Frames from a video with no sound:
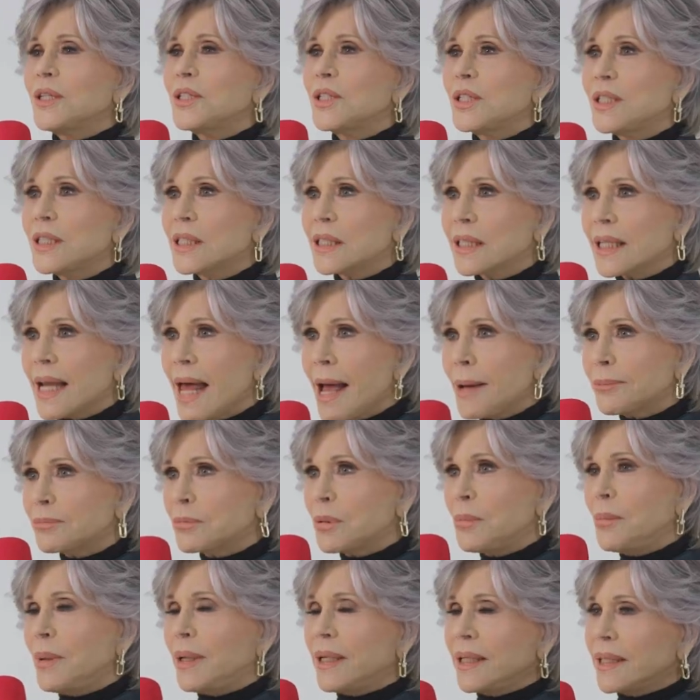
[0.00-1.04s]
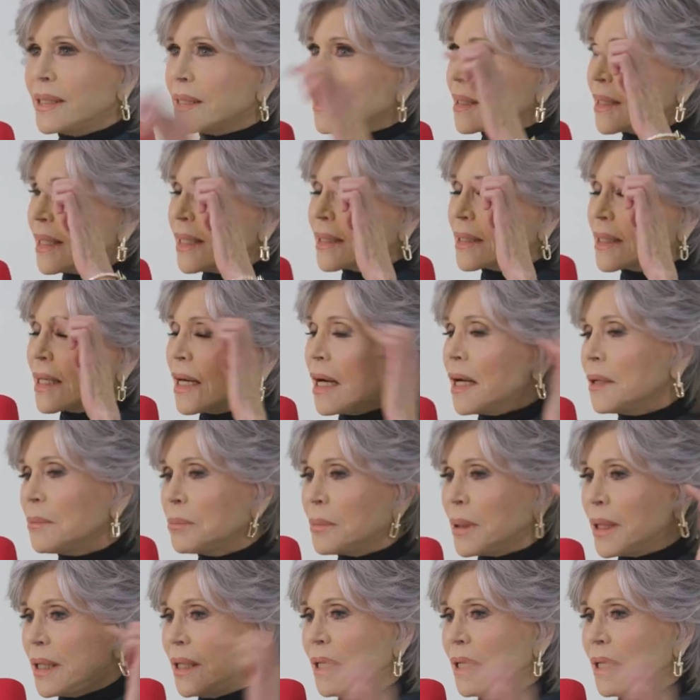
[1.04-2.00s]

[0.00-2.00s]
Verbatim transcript: she slapped me, it, it cut me